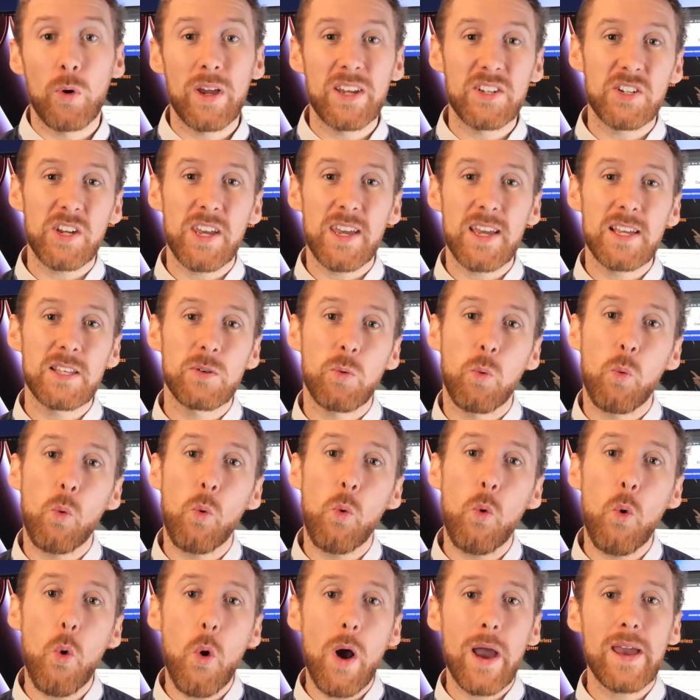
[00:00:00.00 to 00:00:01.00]
which is
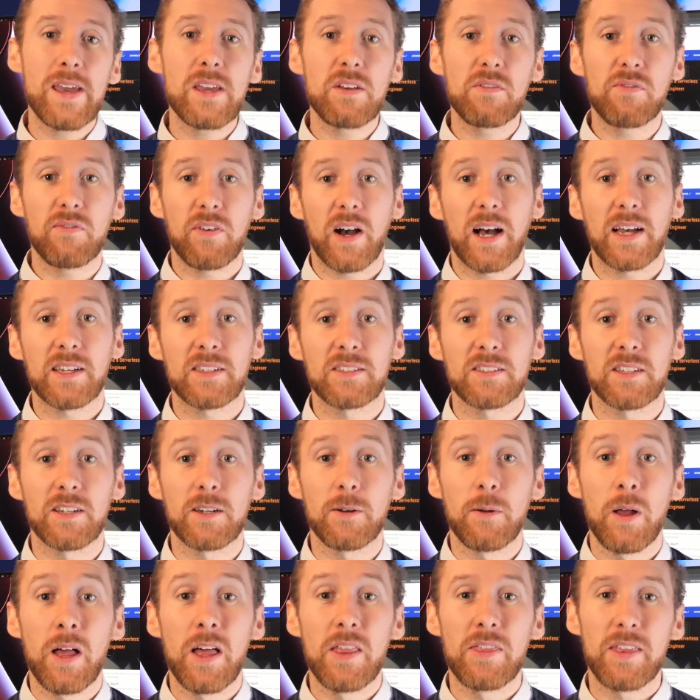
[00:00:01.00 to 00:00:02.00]
way
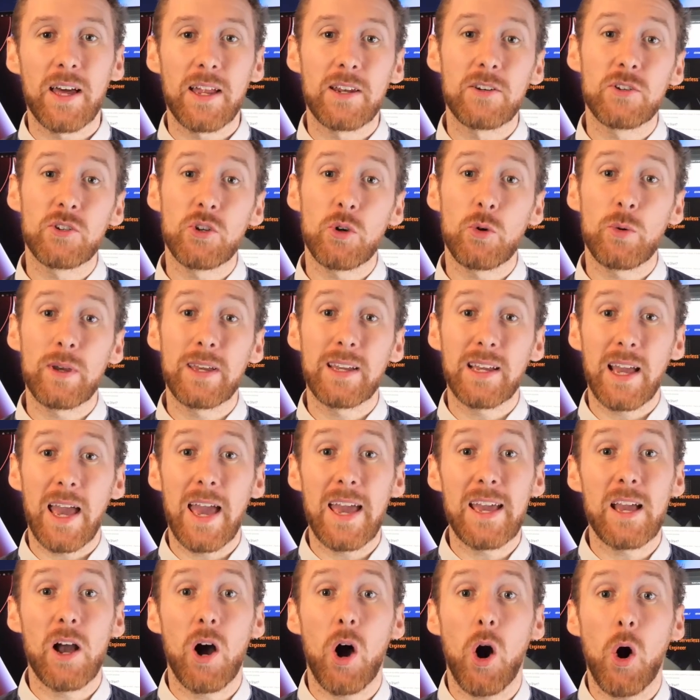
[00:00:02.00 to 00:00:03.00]
faster than doing
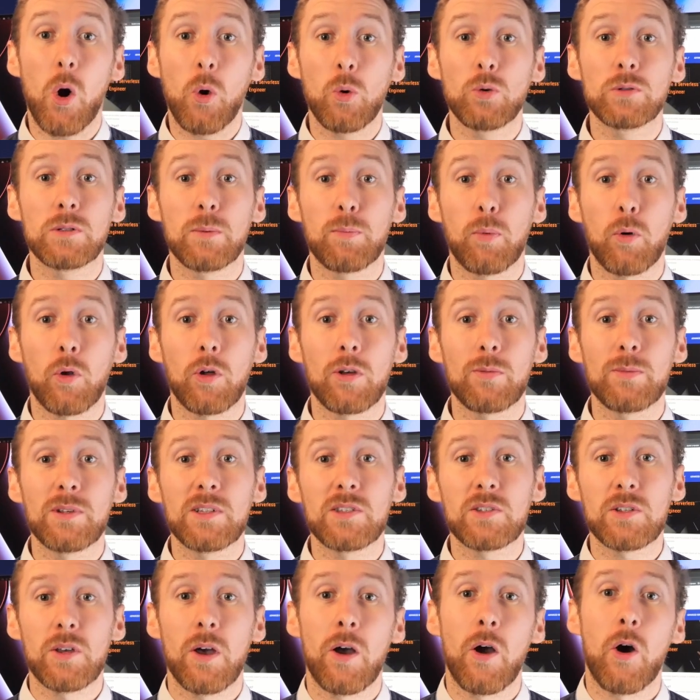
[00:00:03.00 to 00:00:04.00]
a whole
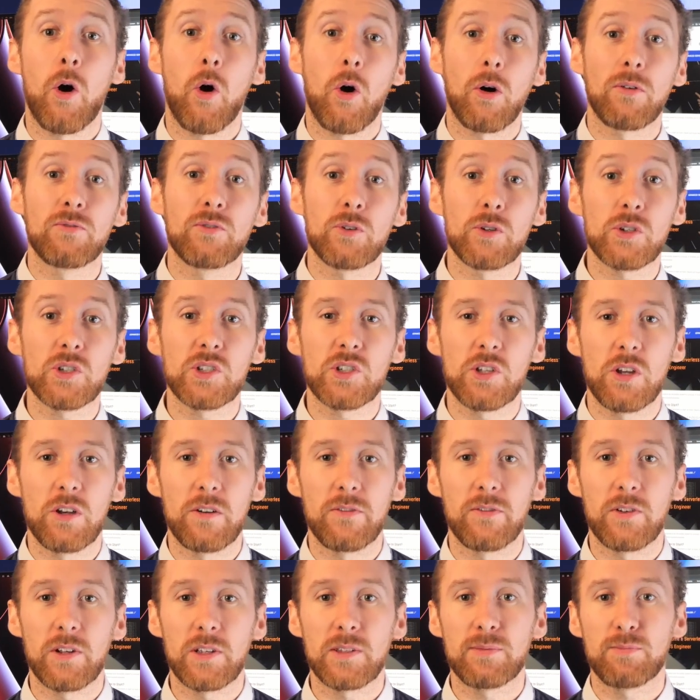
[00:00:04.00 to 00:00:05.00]
deployment of your
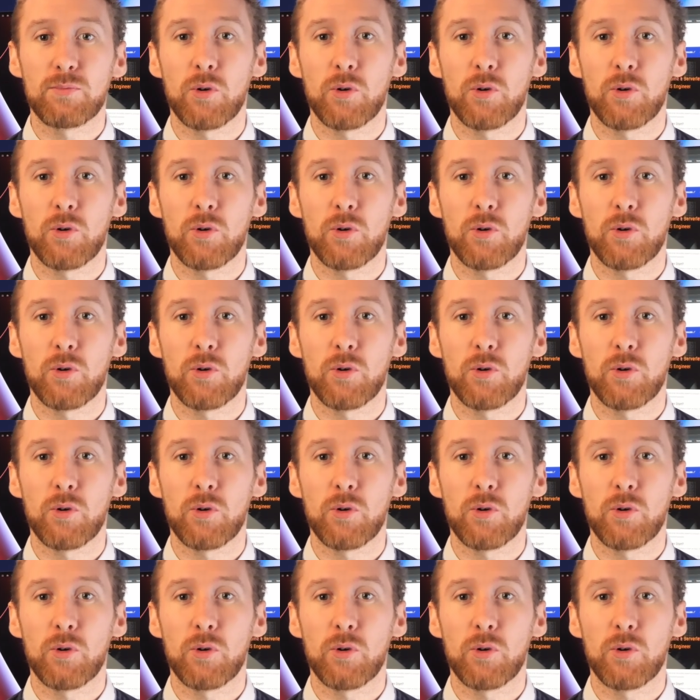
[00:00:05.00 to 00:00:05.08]
serverless